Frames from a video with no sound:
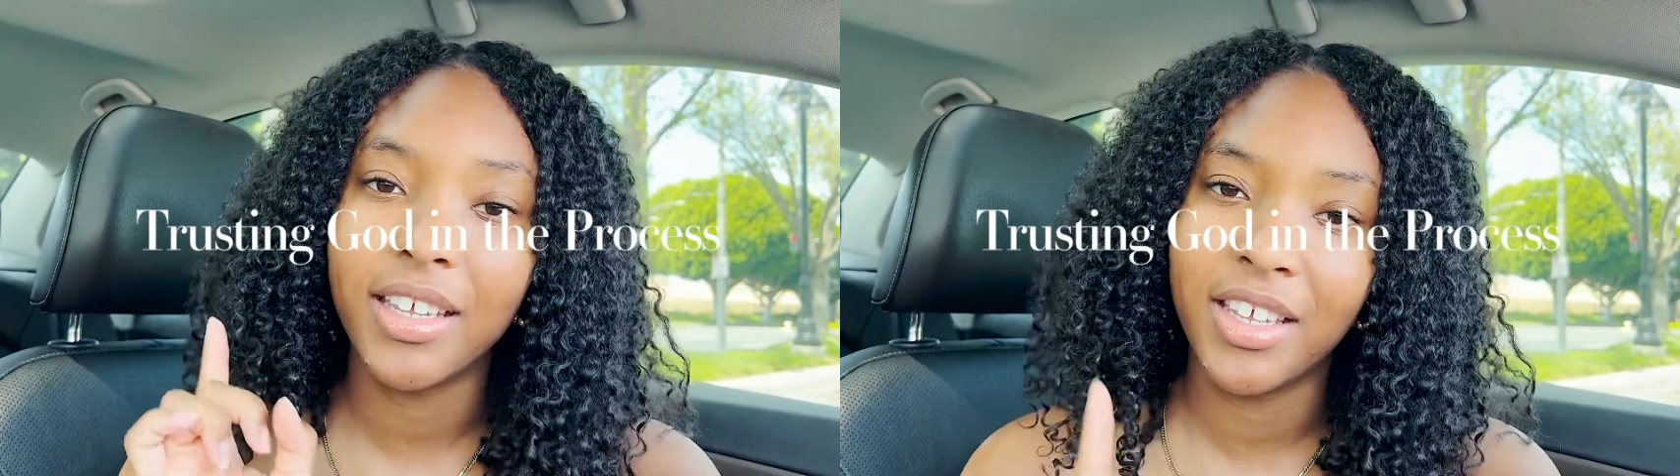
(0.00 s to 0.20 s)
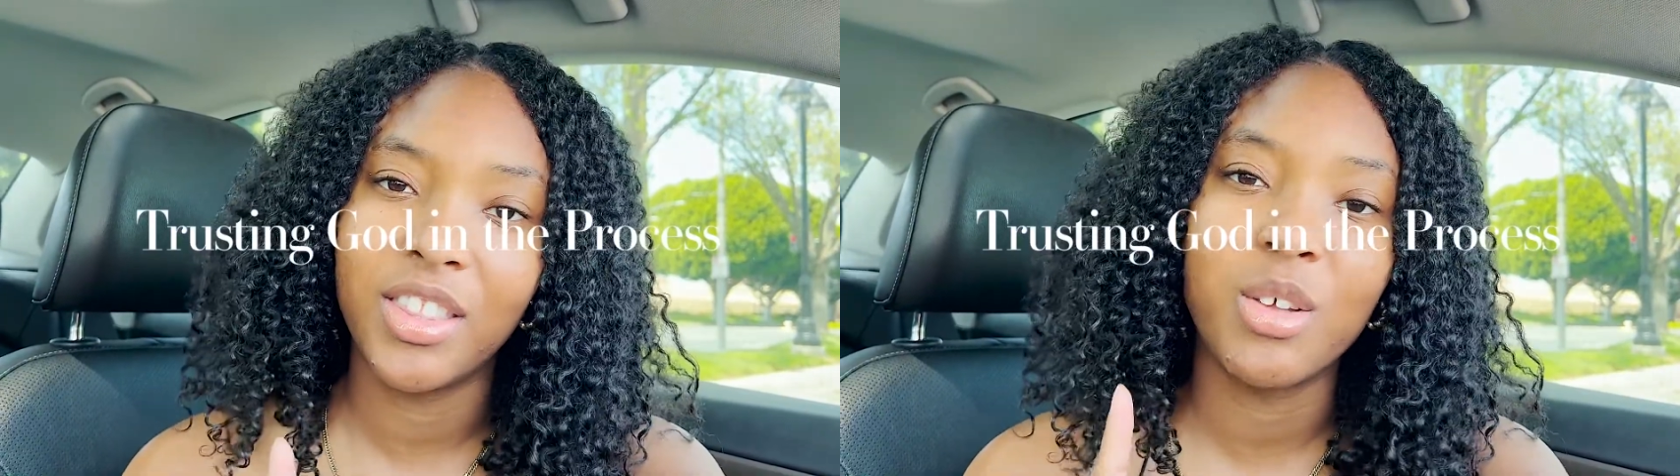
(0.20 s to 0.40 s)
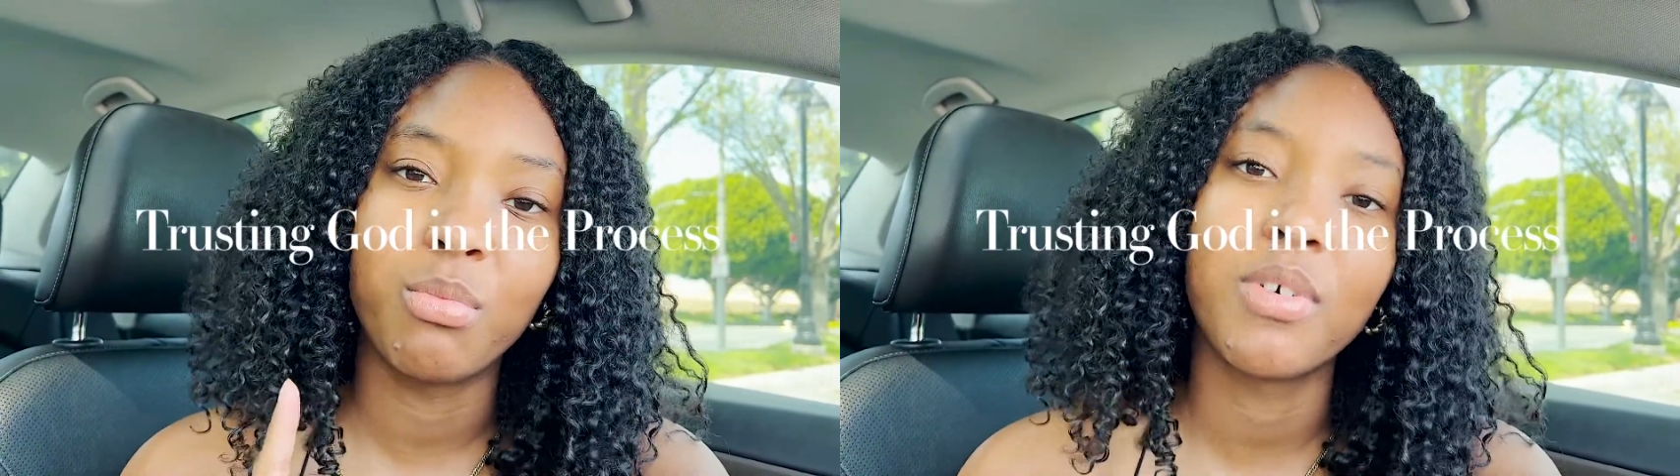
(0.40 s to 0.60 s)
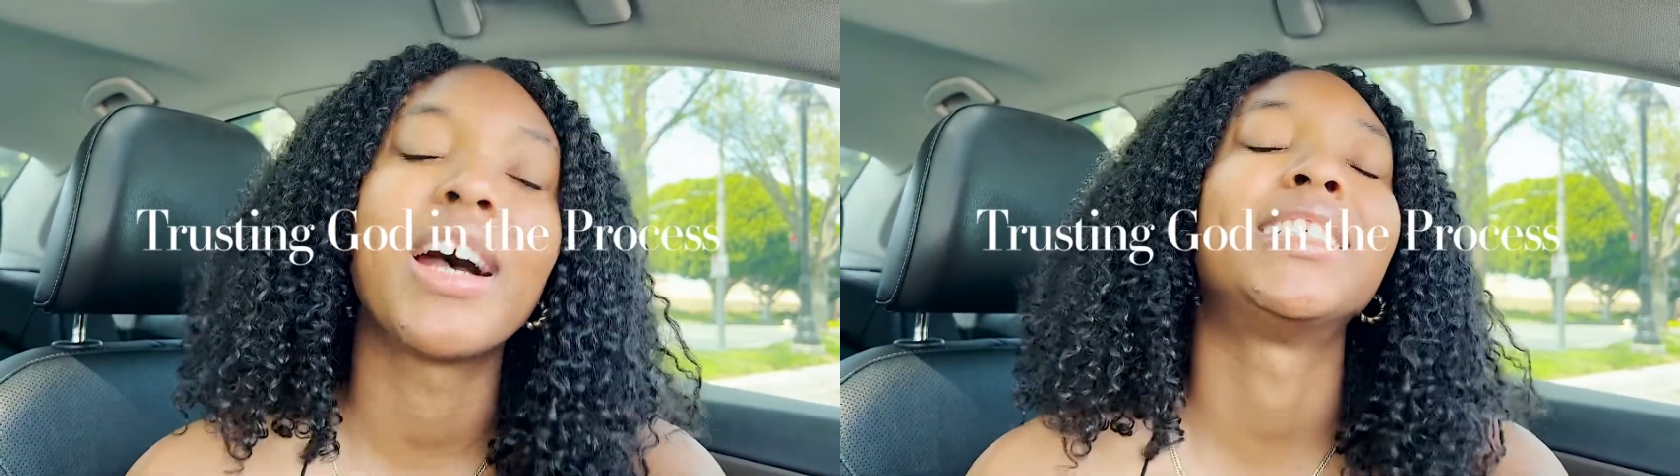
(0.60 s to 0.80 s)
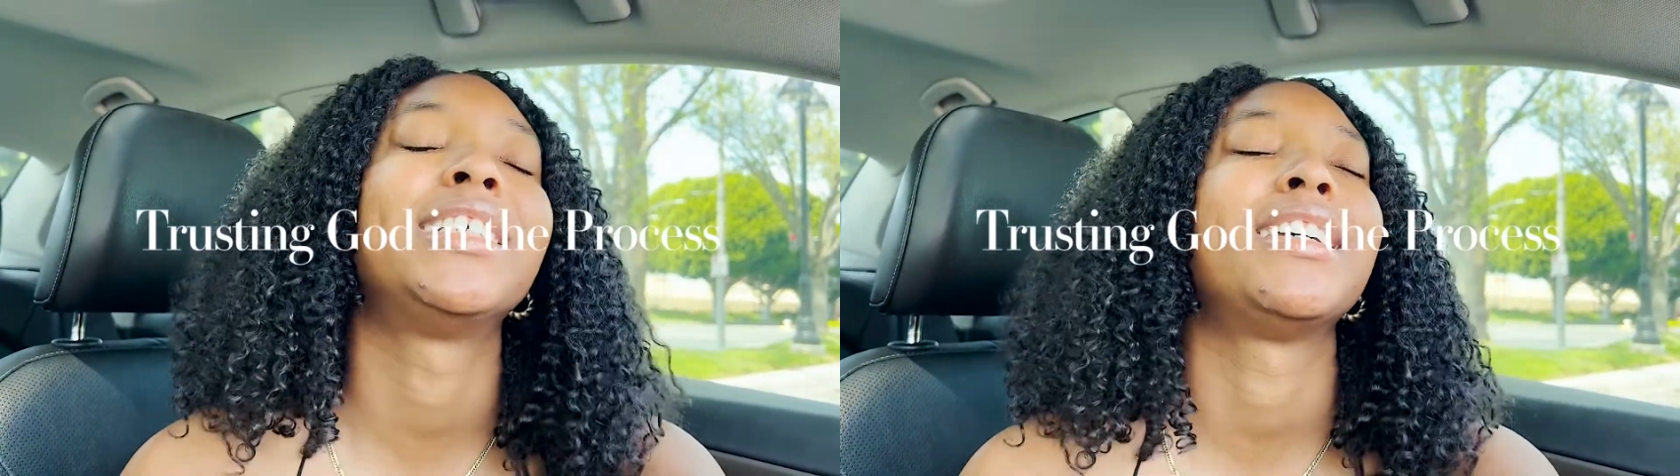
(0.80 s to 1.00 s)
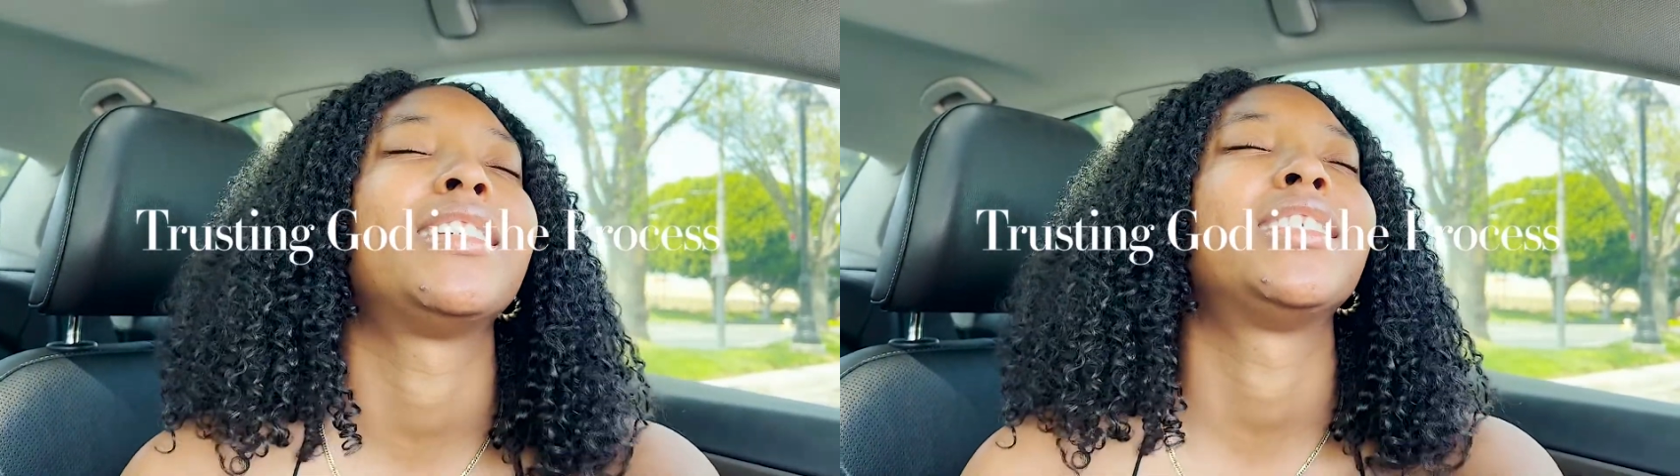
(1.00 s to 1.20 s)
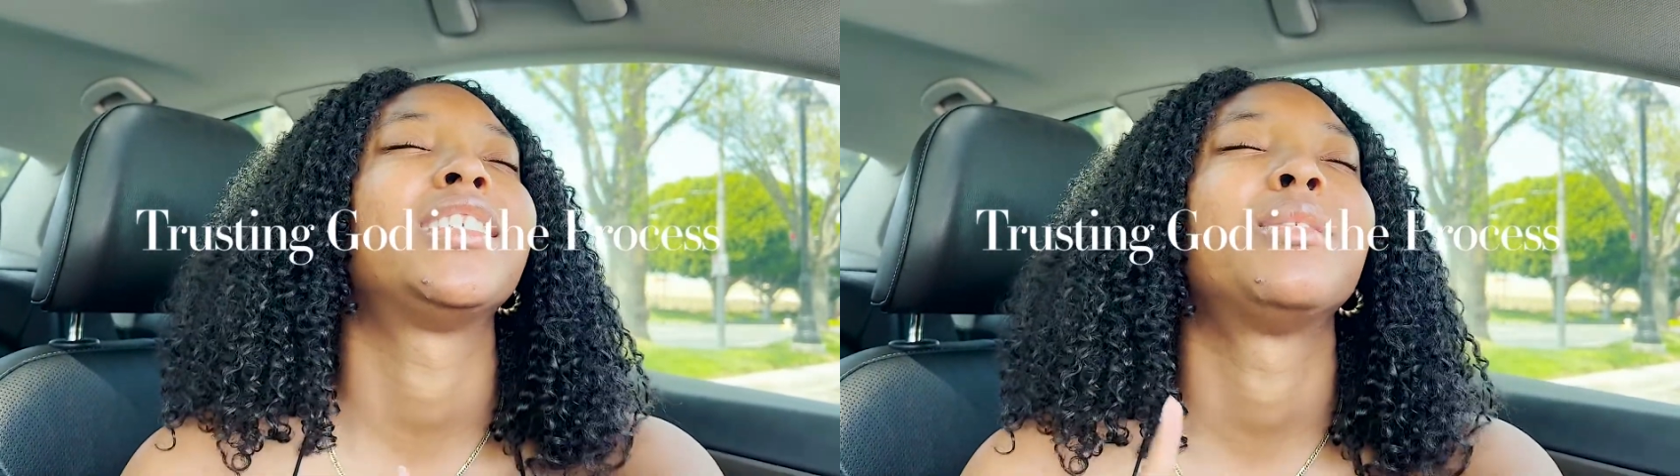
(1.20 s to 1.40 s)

in the process